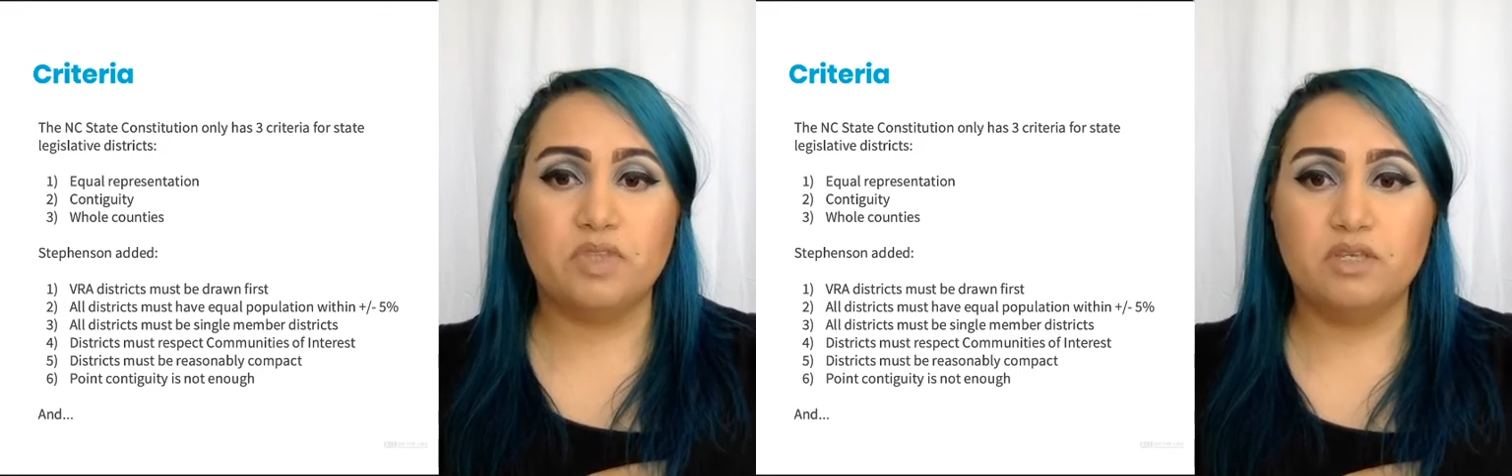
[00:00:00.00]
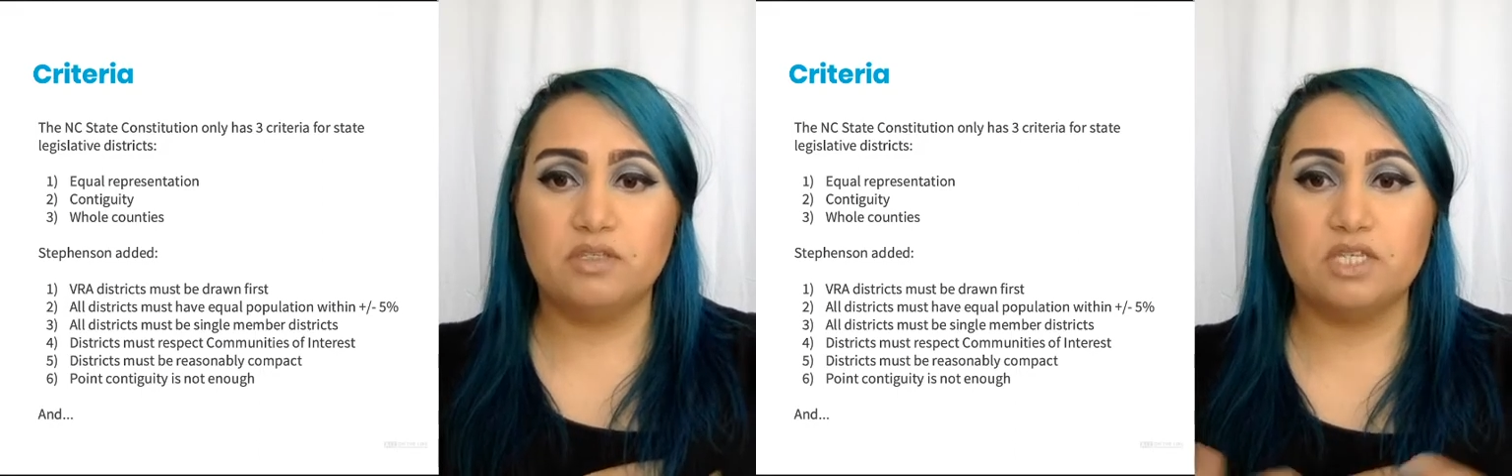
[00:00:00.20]

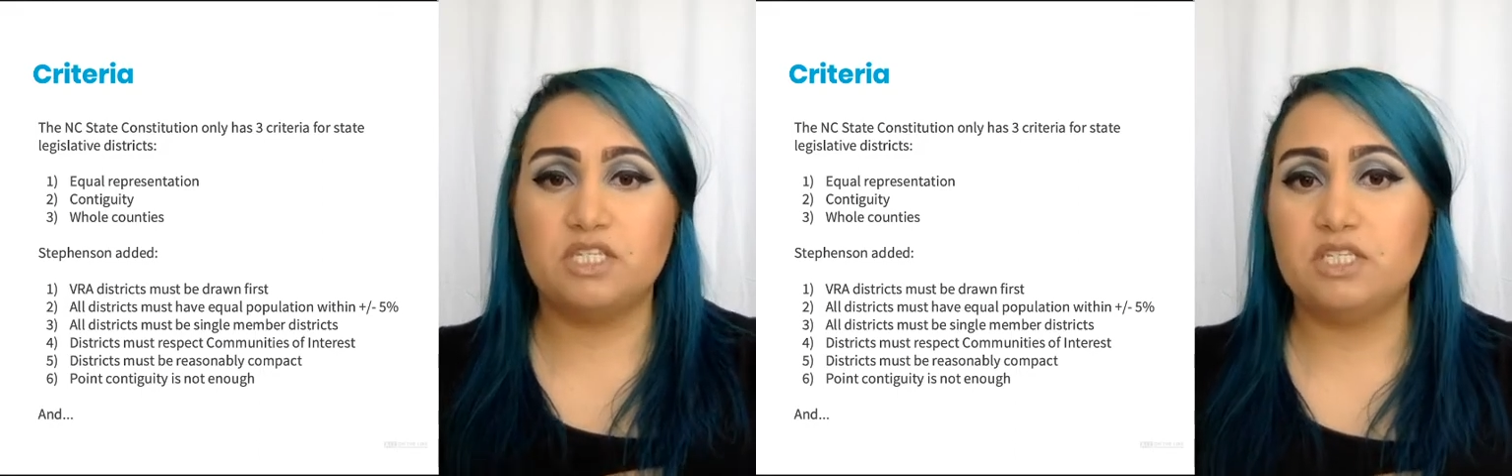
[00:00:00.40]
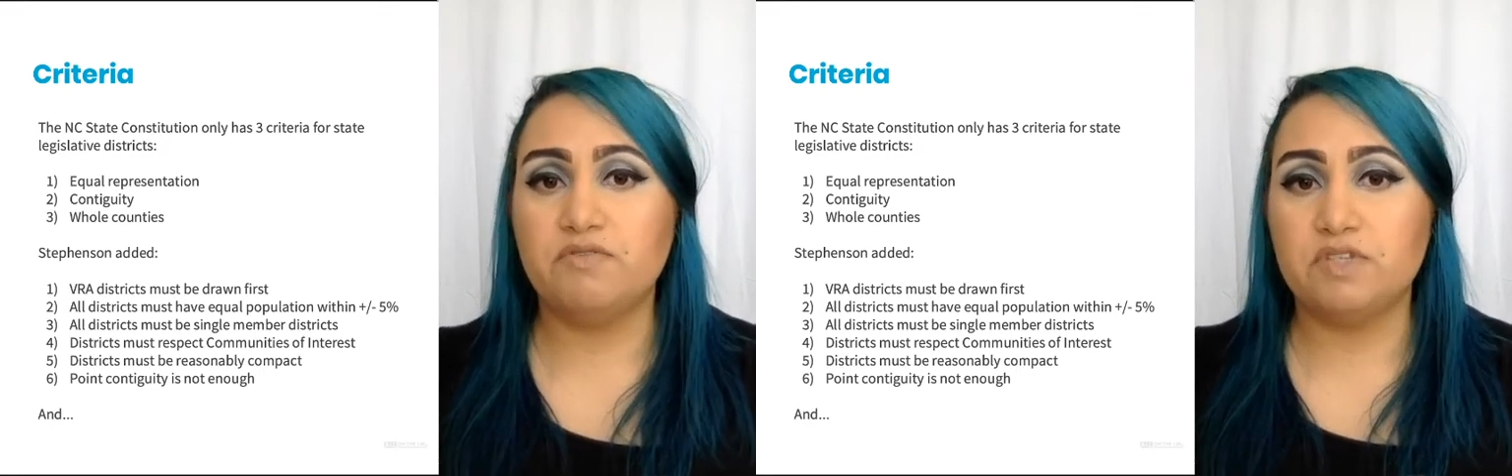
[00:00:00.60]
The
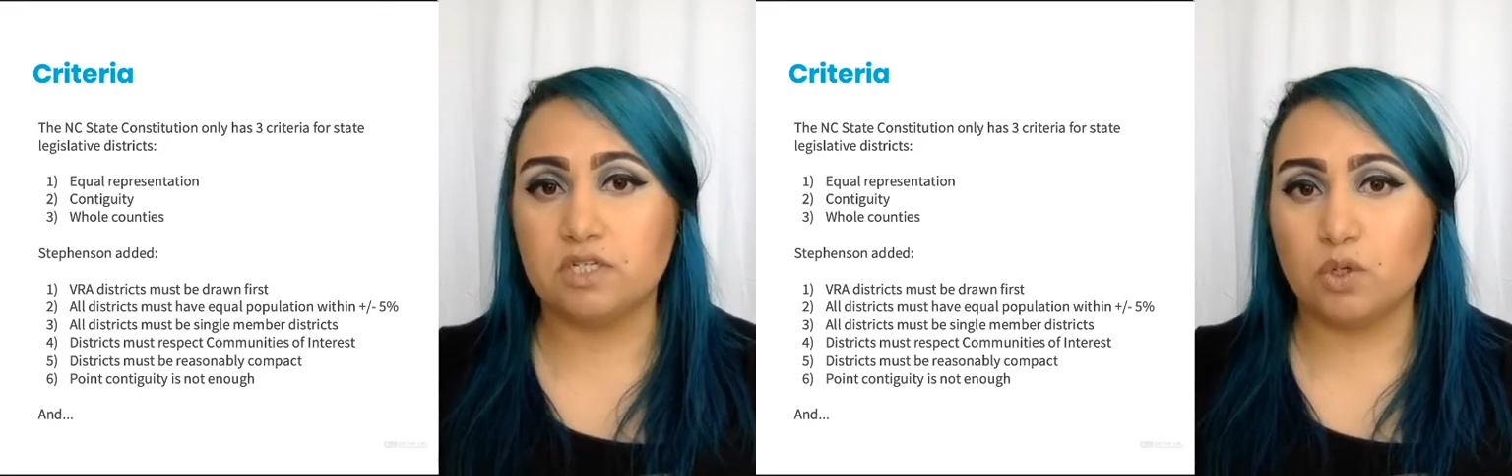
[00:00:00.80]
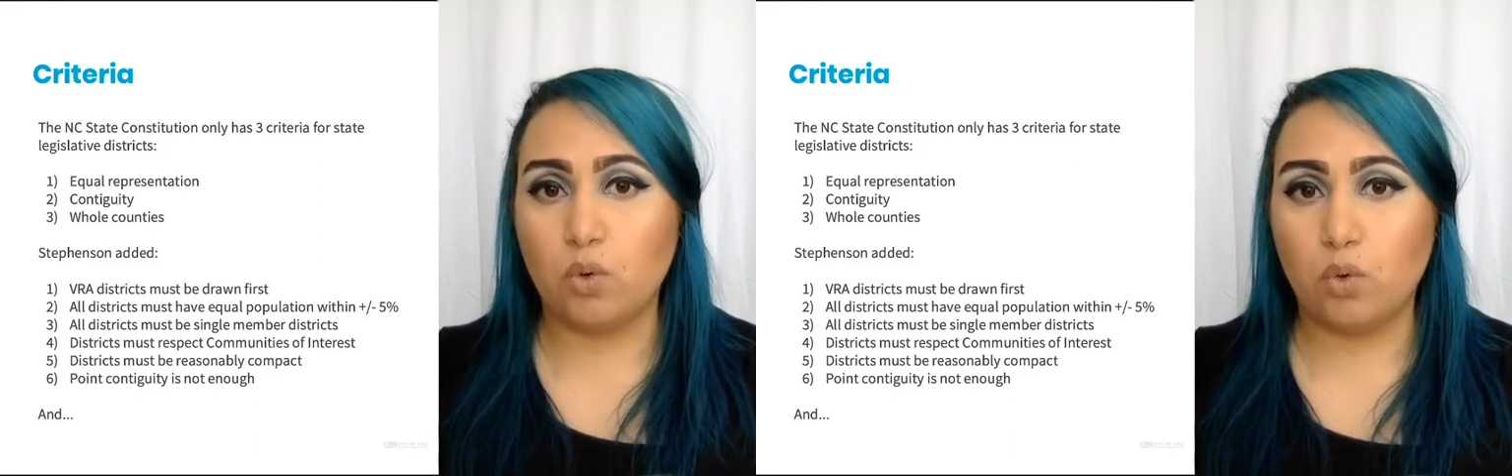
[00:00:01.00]

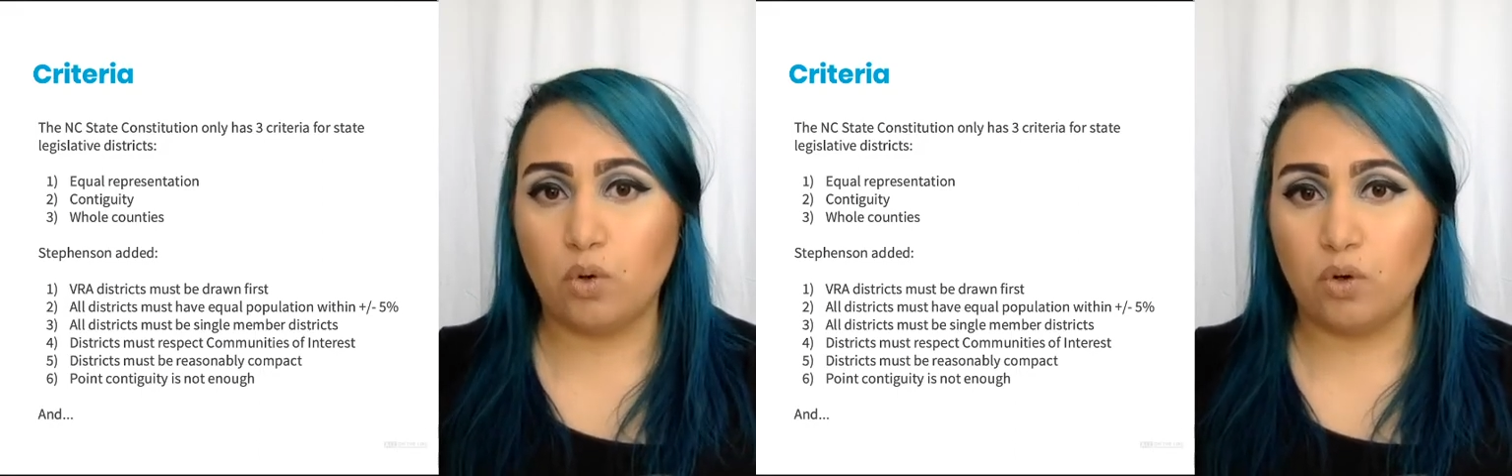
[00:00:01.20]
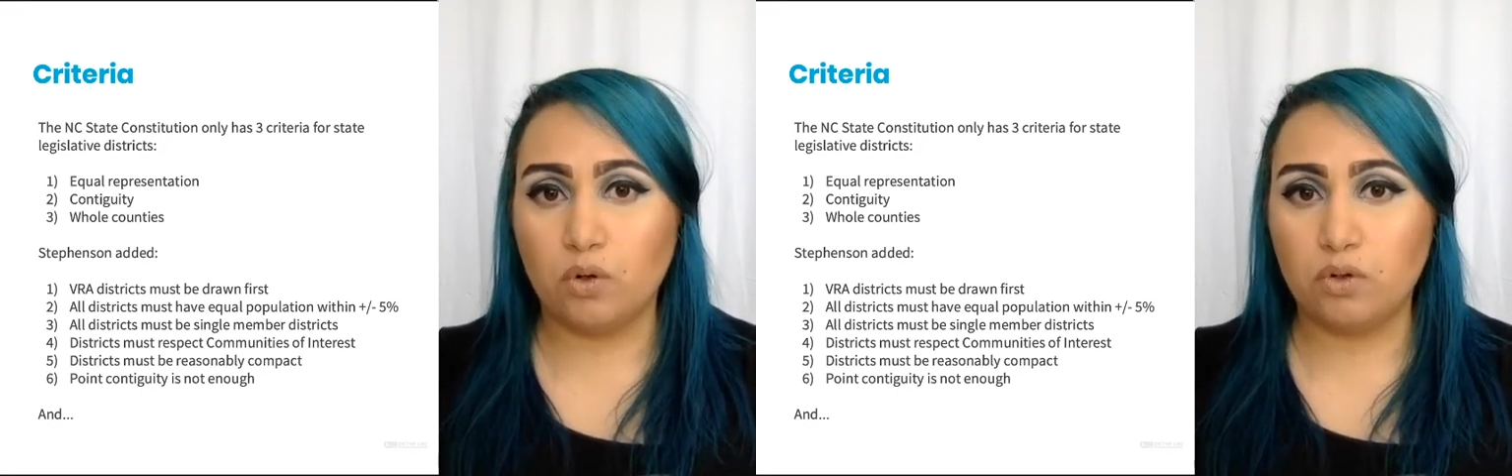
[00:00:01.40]
Stephenson
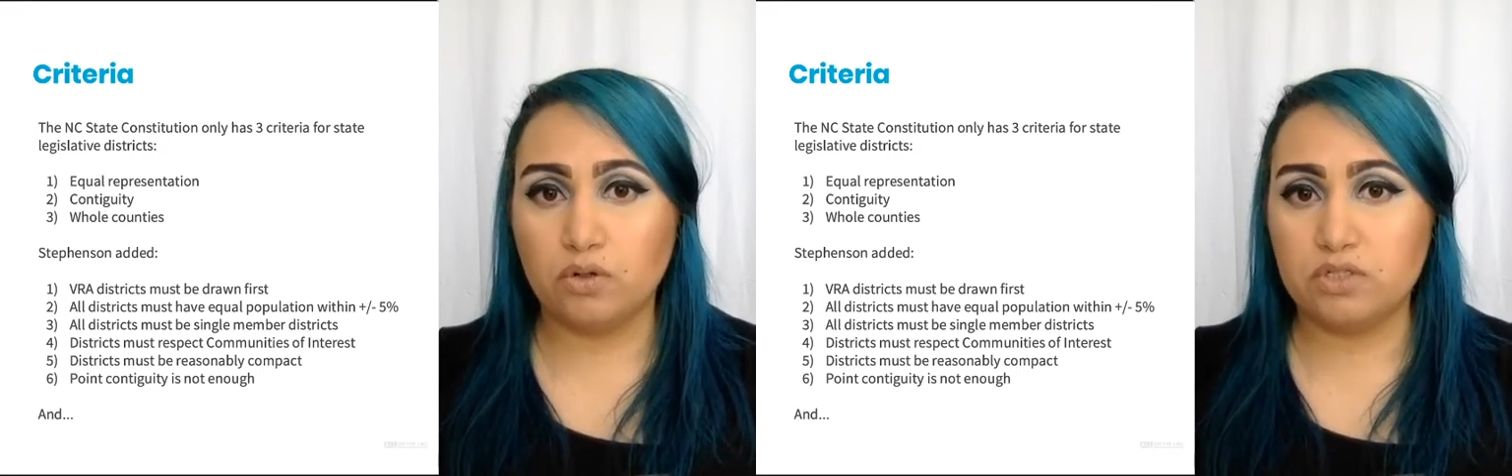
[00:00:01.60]
court